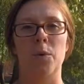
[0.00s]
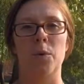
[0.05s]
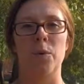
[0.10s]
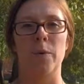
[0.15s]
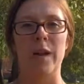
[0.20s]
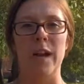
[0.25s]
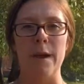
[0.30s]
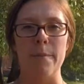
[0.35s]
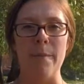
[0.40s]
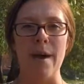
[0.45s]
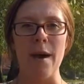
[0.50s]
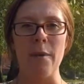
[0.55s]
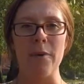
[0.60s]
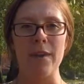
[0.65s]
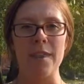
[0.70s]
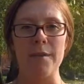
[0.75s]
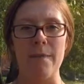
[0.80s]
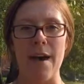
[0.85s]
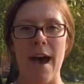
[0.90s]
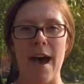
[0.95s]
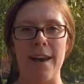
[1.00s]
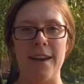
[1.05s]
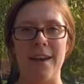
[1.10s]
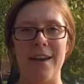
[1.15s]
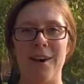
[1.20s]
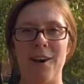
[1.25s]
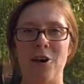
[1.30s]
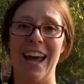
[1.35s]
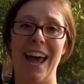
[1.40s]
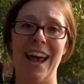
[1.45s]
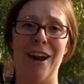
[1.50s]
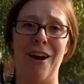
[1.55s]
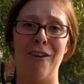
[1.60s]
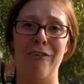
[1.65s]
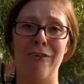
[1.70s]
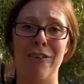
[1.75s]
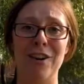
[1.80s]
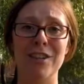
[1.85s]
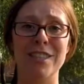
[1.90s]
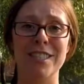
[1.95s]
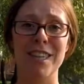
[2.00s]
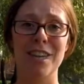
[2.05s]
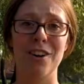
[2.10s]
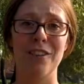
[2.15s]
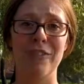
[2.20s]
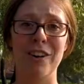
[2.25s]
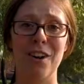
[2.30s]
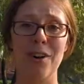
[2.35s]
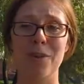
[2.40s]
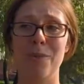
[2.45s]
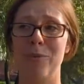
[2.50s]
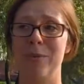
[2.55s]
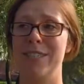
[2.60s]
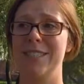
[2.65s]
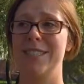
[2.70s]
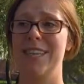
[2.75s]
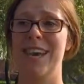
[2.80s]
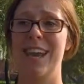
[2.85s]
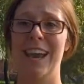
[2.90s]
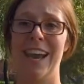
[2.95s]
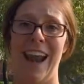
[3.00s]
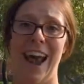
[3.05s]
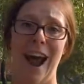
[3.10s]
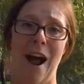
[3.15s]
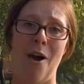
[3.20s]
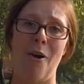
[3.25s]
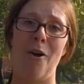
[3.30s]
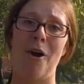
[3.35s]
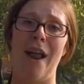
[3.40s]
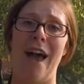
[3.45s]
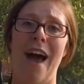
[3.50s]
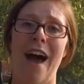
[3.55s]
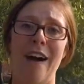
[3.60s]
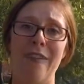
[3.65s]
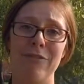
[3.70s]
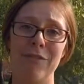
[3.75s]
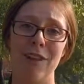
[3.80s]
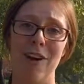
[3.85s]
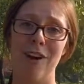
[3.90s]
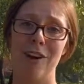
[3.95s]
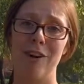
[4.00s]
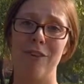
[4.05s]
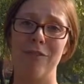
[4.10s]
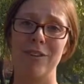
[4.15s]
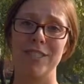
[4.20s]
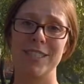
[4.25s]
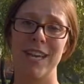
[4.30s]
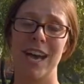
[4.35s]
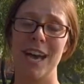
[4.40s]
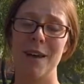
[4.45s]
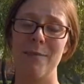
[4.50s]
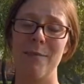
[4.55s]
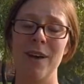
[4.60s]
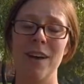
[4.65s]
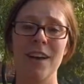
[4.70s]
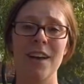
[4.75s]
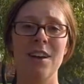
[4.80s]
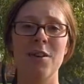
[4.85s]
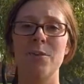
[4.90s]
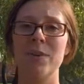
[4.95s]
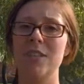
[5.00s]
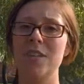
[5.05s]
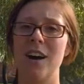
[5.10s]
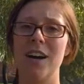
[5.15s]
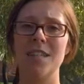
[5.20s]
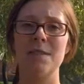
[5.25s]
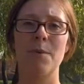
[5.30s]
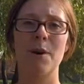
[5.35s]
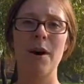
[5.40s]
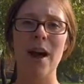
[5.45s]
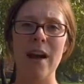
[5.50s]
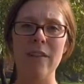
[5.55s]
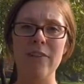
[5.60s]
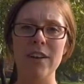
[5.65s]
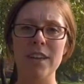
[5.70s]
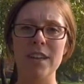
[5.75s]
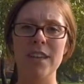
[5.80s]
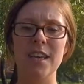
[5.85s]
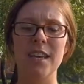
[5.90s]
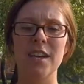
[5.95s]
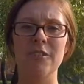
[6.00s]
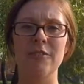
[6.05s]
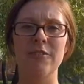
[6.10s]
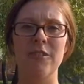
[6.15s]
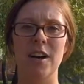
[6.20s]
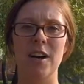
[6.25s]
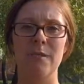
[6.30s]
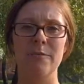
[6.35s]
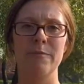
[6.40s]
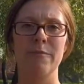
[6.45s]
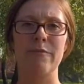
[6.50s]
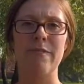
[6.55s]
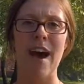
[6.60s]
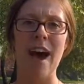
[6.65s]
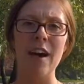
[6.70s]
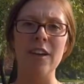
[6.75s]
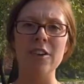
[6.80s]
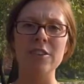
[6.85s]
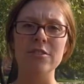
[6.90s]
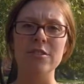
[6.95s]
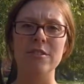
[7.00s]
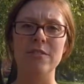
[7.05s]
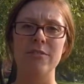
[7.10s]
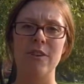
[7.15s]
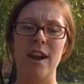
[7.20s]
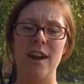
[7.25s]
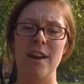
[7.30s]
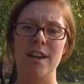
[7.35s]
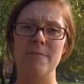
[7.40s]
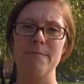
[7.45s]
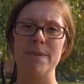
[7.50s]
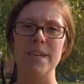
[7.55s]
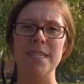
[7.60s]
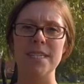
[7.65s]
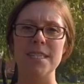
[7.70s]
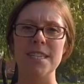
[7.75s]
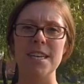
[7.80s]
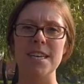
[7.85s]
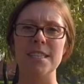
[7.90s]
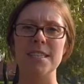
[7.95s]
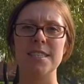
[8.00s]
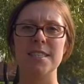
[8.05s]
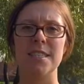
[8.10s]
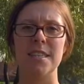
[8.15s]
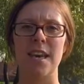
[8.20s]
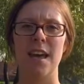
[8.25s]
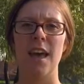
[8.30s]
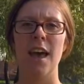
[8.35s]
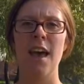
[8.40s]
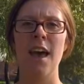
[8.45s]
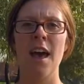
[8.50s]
When I met with Amanda, and our first interview was like an hour and a half long over Skype, we talked about everything from values of running a business to